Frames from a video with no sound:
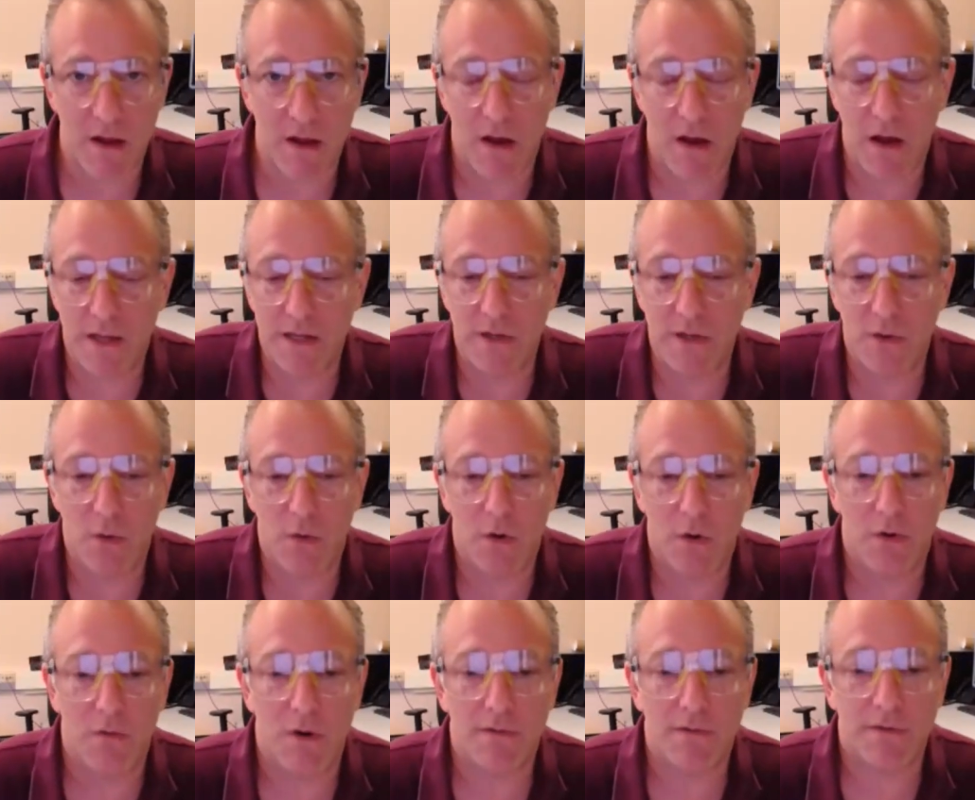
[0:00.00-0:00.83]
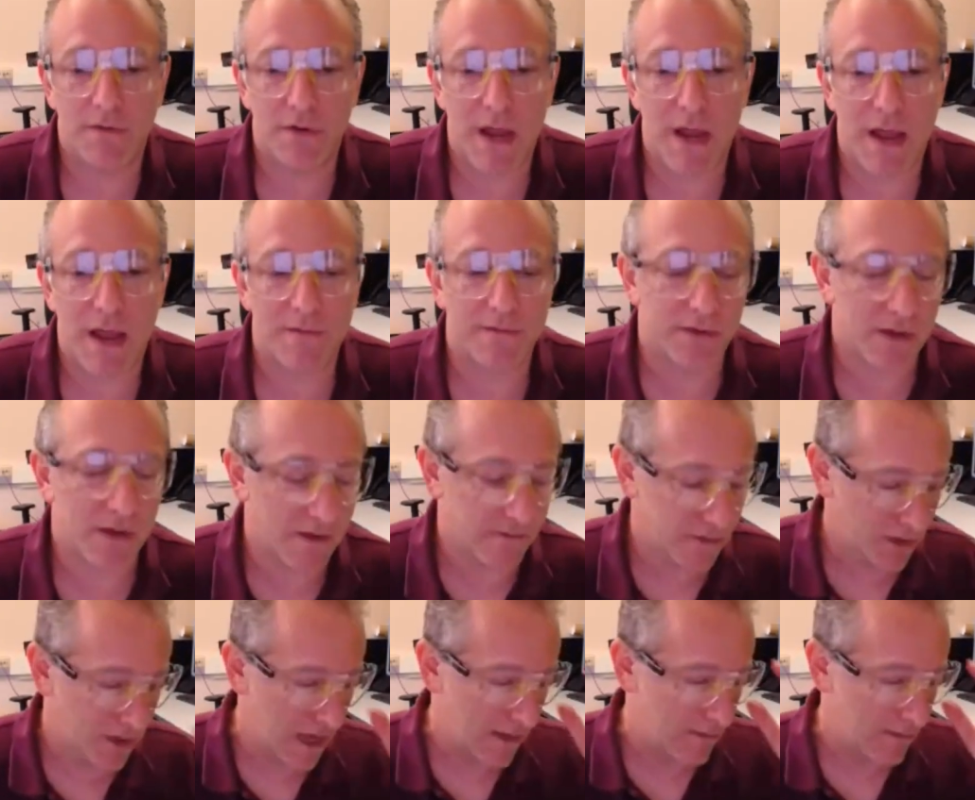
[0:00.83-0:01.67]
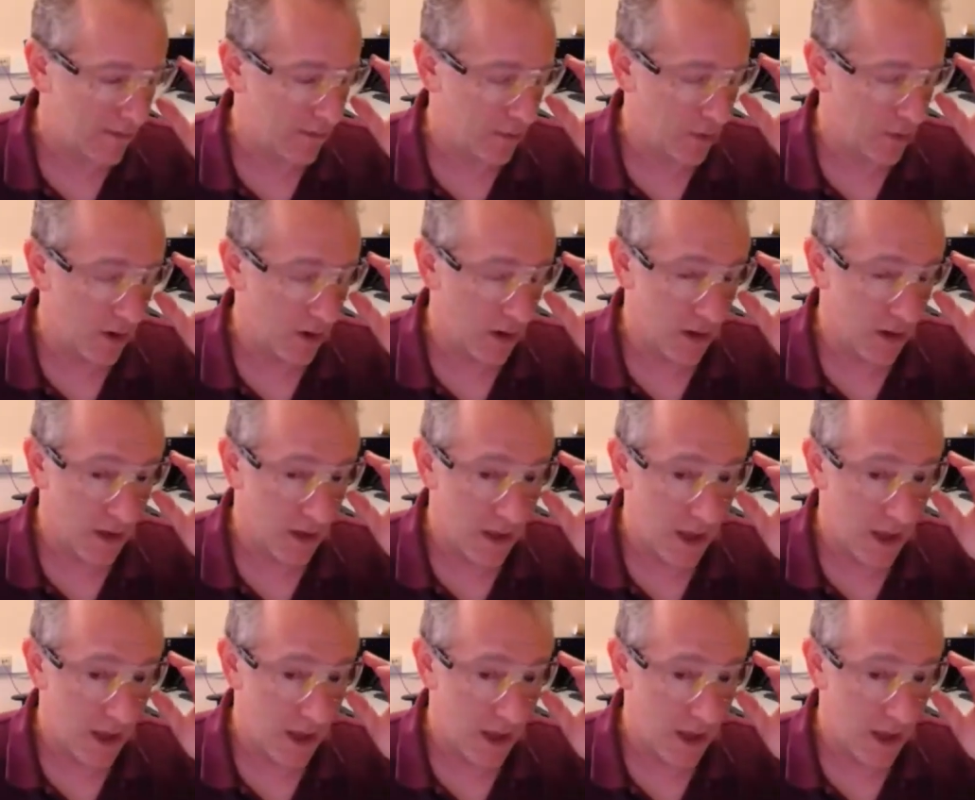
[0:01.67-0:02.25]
on your rough draft of your lab report,